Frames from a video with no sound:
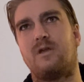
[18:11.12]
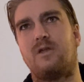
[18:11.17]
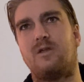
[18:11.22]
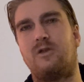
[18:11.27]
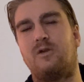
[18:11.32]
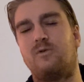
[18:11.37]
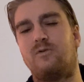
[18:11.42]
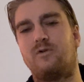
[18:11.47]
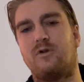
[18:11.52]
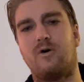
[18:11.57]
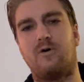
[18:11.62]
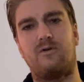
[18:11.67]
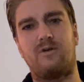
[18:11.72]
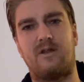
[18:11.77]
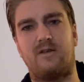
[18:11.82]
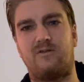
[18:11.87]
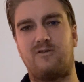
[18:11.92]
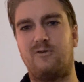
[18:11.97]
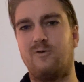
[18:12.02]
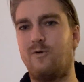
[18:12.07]
you know
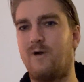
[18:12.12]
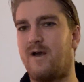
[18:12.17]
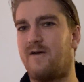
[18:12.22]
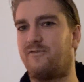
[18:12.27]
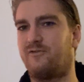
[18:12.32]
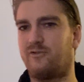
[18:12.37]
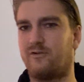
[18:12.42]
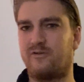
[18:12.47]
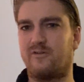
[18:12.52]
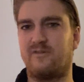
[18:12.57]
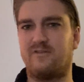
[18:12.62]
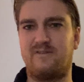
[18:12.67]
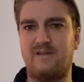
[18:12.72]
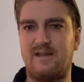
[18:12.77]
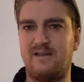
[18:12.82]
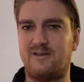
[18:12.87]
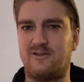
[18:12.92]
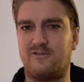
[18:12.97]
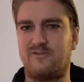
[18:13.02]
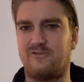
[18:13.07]
that you have certain
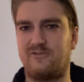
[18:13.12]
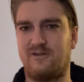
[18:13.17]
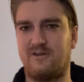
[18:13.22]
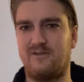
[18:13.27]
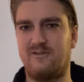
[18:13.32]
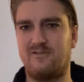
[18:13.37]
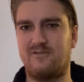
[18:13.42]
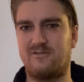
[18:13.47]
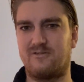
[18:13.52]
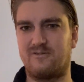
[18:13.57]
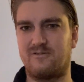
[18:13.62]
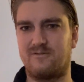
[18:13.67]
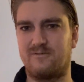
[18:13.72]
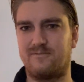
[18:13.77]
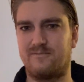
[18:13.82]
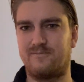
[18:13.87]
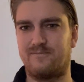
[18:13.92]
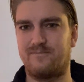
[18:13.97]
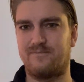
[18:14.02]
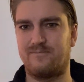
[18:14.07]
tendencies,
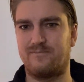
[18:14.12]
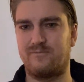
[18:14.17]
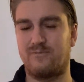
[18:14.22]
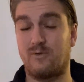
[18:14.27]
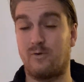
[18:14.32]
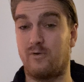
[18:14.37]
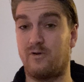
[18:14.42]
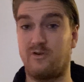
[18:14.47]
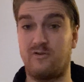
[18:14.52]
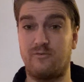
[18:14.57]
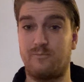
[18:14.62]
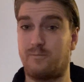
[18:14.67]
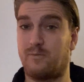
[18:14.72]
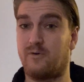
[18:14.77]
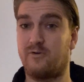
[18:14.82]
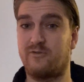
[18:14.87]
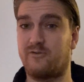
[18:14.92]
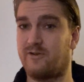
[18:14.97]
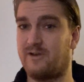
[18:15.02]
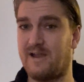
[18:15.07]
or this
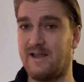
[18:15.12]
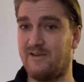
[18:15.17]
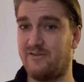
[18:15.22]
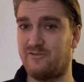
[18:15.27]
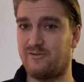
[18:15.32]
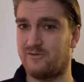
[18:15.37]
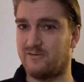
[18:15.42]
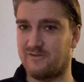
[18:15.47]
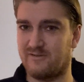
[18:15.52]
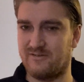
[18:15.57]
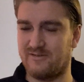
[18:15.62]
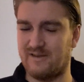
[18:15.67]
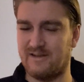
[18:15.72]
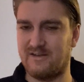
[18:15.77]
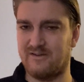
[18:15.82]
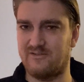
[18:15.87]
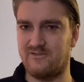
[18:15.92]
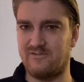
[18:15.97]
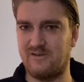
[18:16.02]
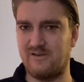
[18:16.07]
person has certain
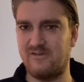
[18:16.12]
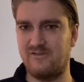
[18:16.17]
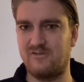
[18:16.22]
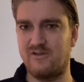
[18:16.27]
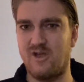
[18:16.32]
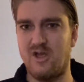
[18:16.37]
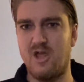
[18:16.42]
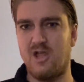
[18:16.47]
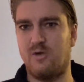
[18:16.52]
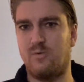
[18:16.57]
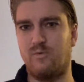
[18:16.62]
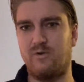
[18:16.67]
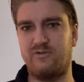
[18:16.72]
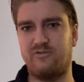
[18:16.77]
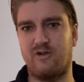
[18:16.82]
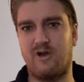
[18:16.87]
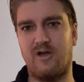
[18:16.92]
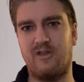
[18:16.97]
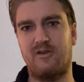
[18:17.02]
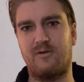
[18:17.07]
tendencies, which
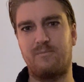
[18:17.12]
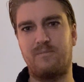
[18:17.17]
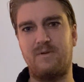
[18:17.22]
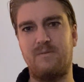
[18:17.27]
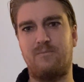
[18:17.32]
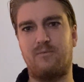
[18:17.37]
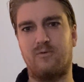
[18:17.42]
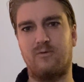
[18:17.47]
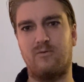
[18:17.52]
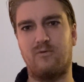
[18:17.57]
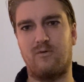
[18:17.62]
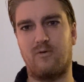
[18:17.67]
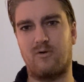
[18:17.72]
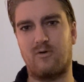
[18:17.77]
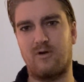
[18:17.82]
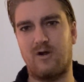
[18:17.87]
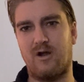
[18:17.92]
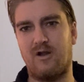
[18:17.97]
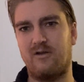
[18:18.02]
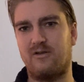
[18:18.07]
other people
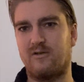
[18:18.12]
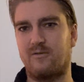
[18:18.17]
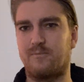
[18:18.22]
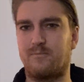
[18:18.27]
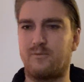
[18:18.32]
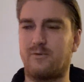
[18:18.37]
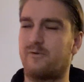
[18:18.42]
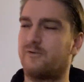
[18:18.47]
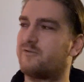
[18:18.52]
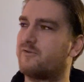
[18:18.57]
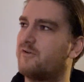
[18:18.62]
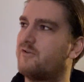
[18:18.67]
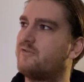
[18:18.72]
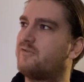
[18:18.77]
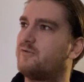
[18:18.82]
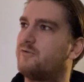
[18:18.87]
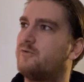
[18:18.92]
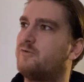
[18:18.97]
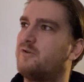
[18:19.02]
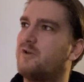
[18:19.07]
or other persons
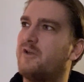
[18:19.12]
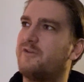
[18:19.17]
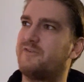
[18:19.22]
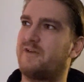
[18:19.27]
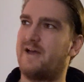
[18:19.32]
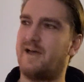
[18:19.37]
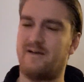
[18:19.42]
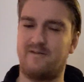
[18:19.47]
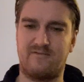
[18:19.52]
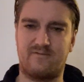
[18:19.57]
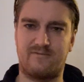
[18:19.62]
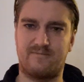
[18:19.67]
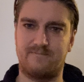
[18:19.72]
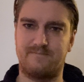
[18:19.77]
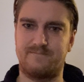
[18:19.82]
do not have.